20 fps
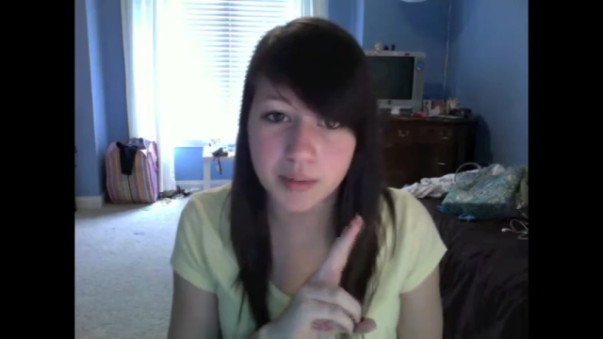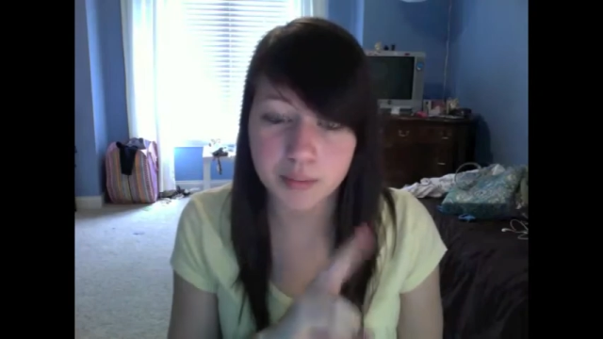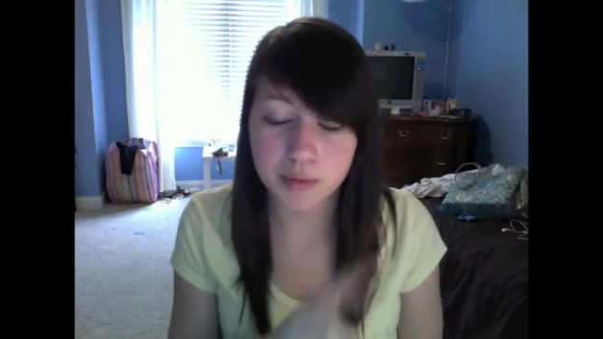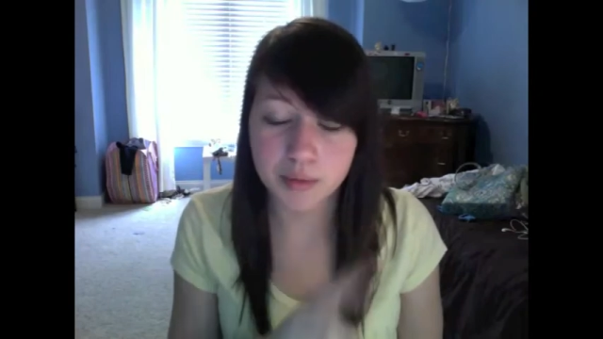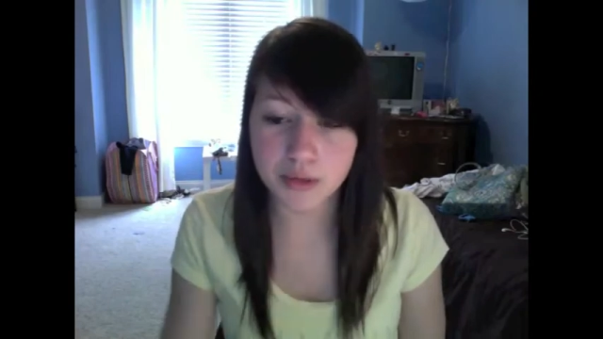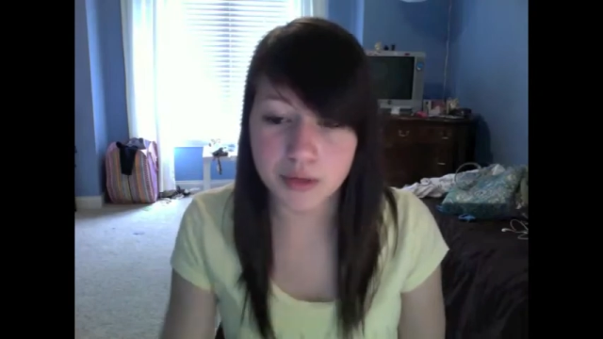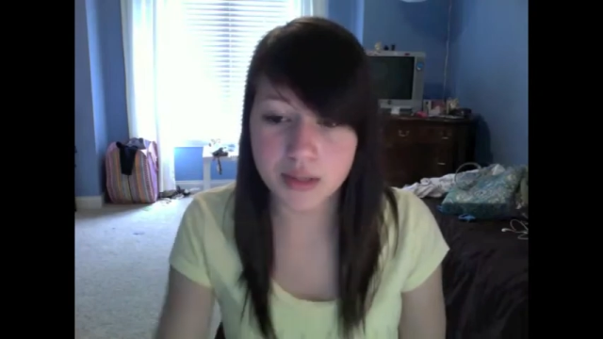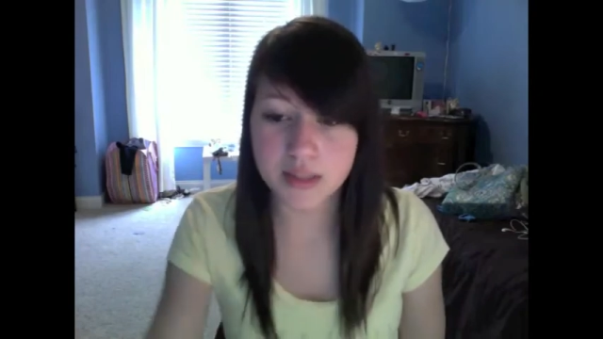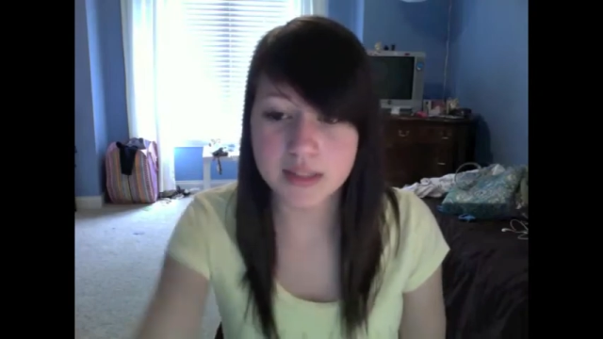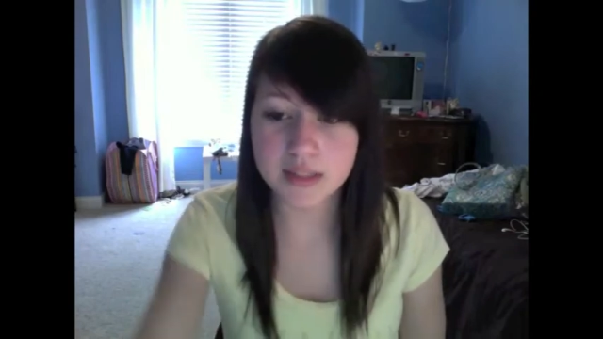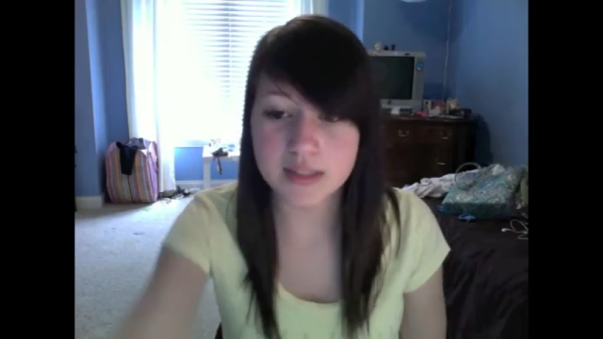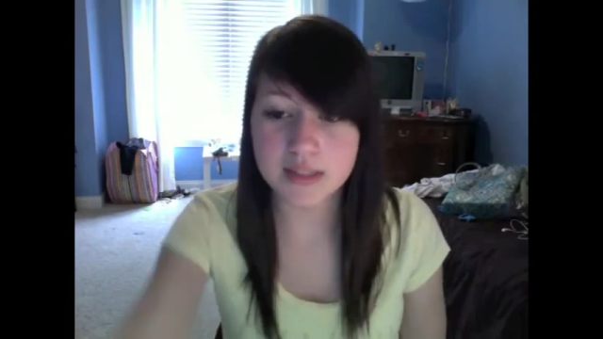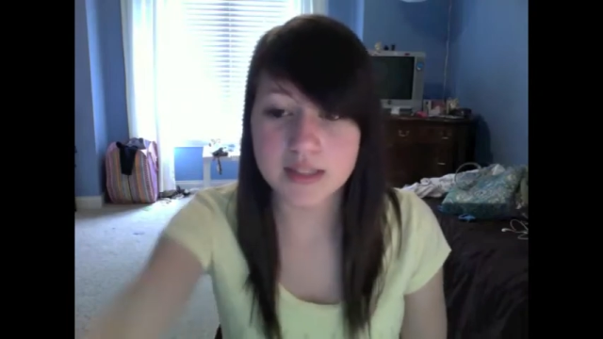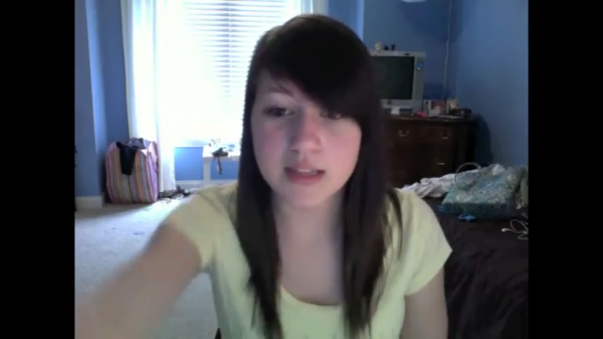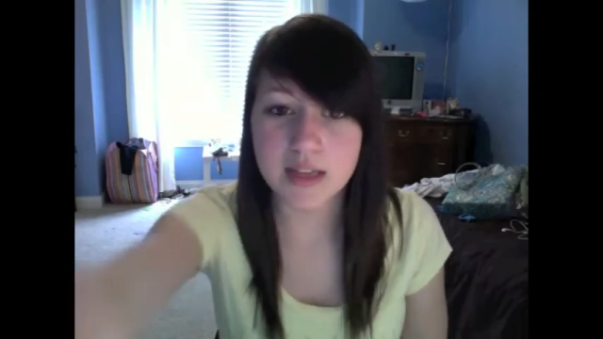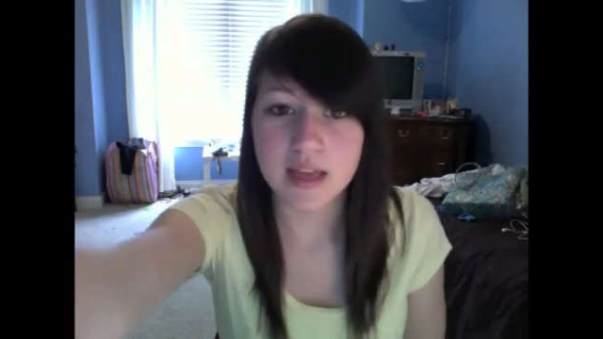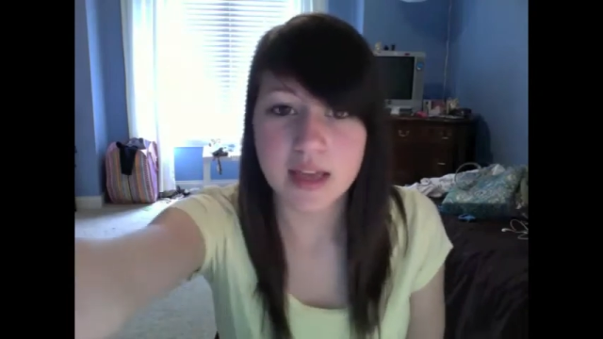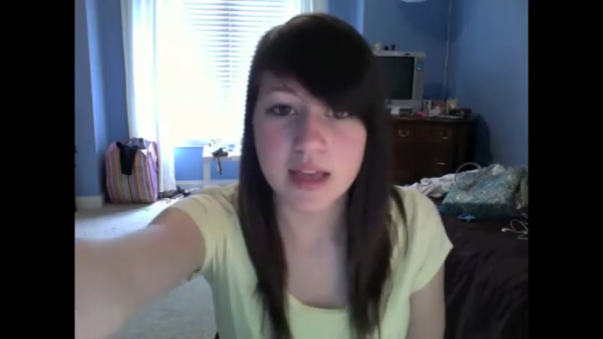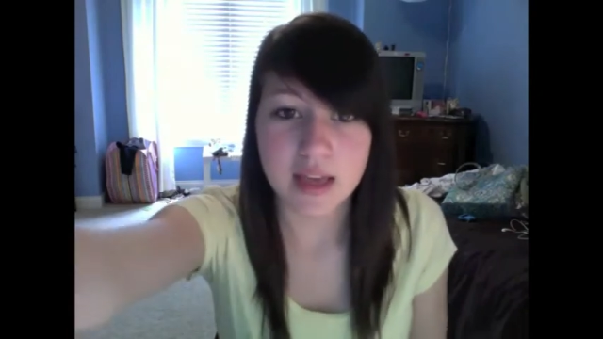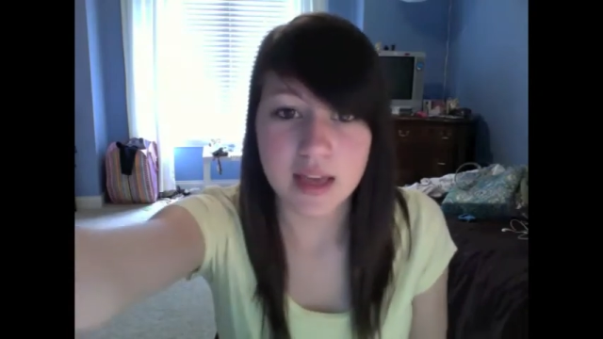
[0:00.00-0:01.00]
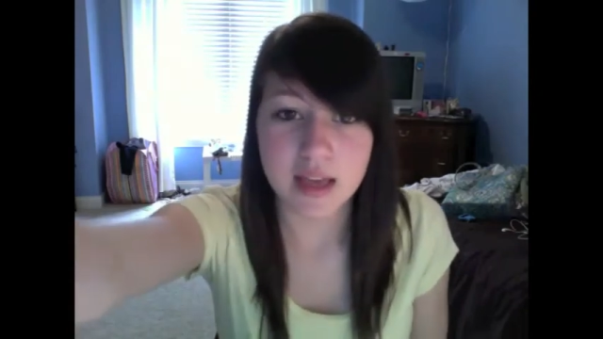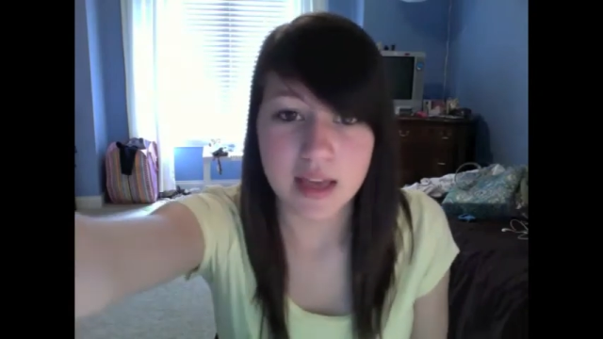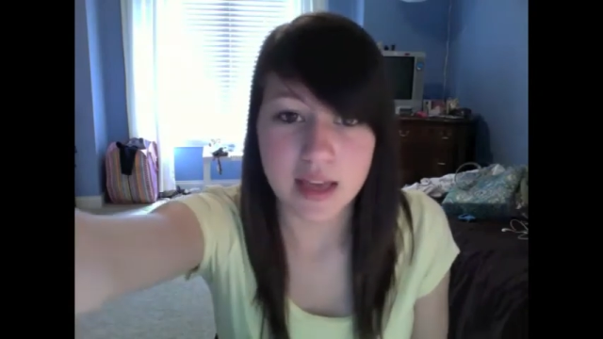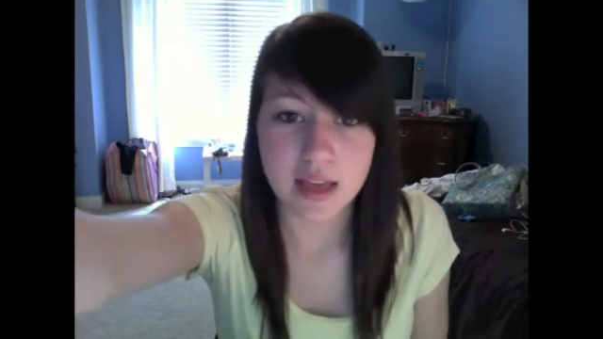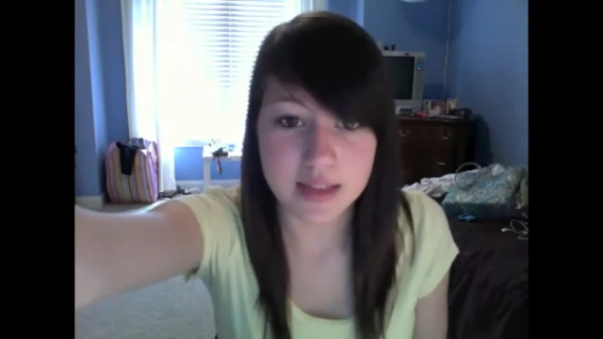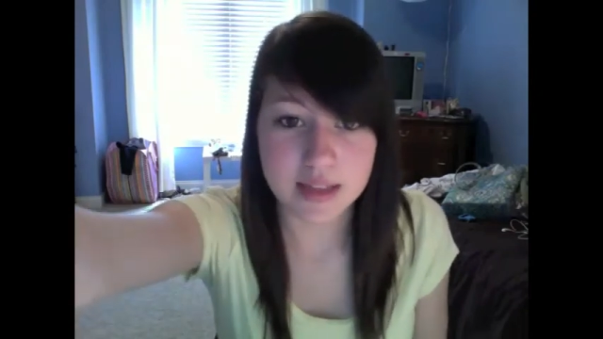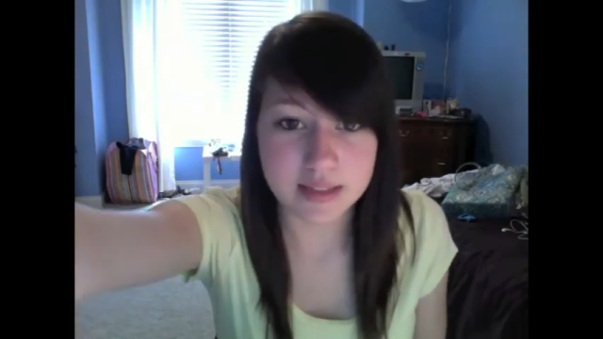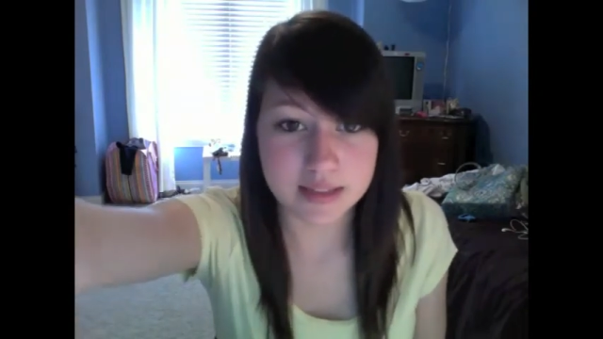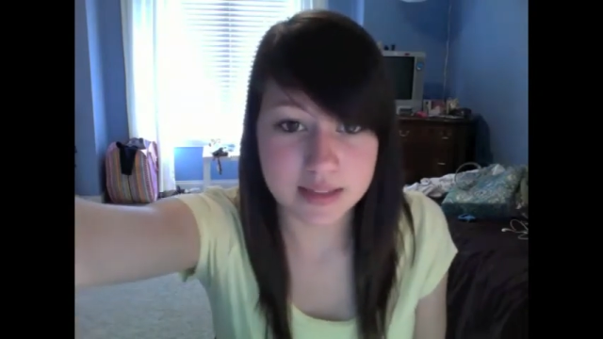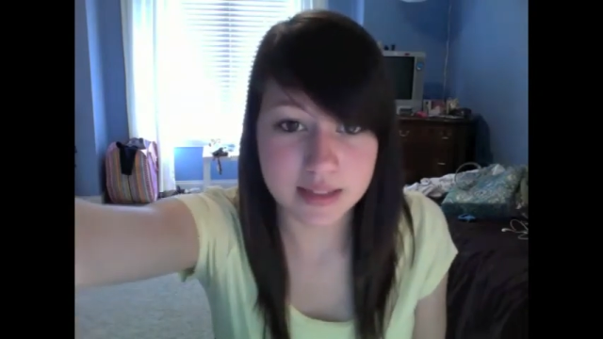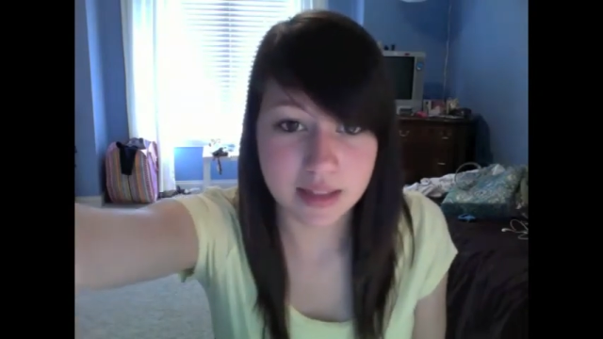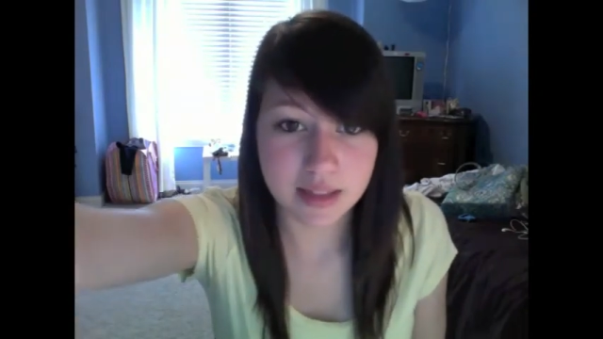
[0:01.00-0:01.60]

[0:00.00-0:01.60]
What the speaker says: Buddhas, is